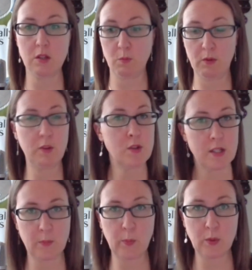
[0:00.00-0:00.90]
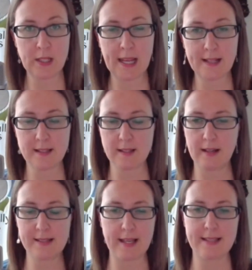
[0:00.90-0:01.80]
we've used it as a bonding
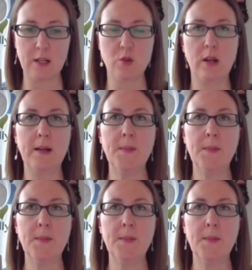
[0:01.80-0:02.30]
exercise, etc.